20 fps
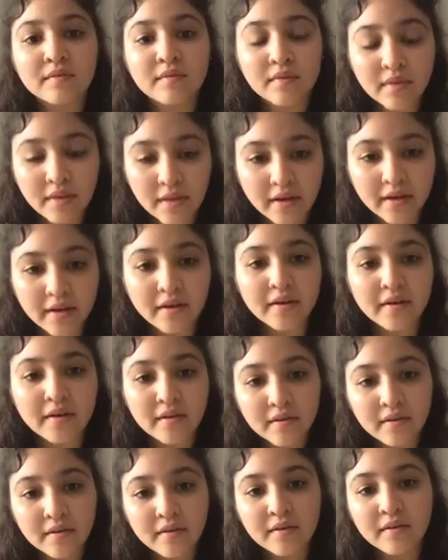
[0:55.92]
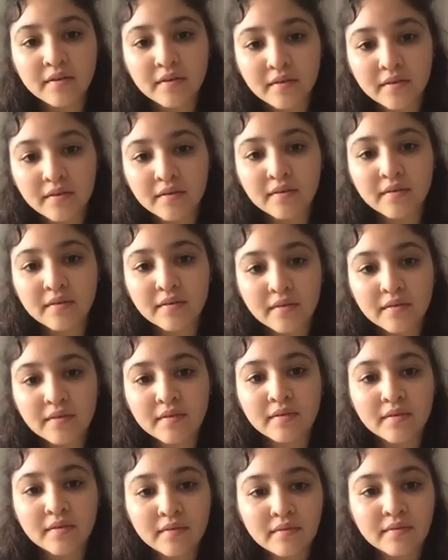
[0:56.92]

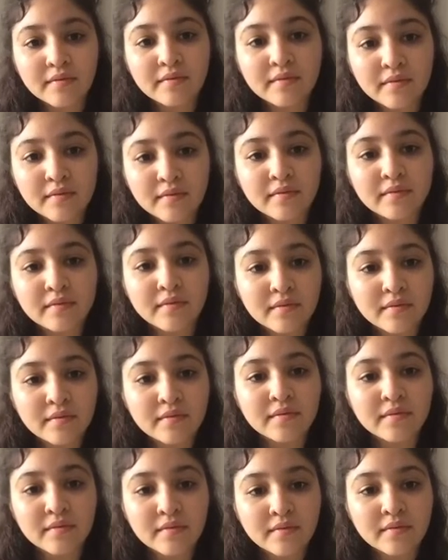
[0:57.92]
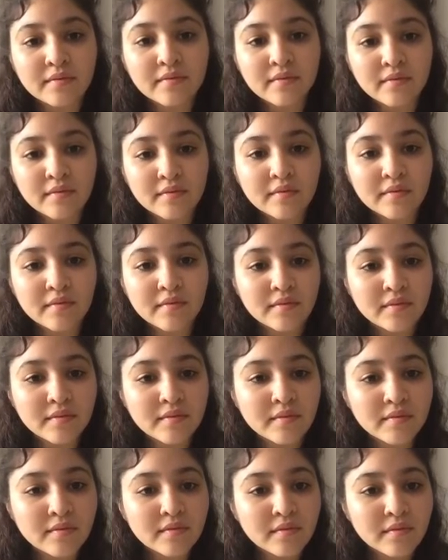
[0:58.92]

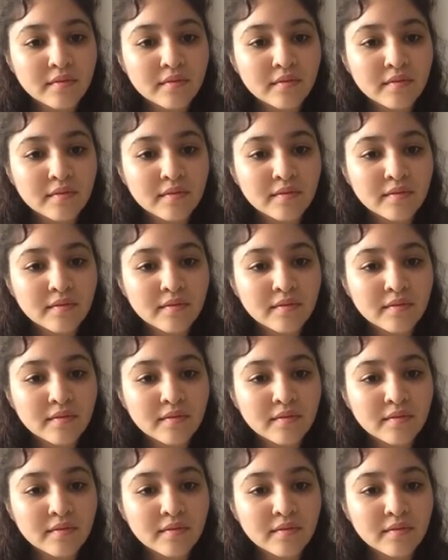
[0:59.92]
[no speech]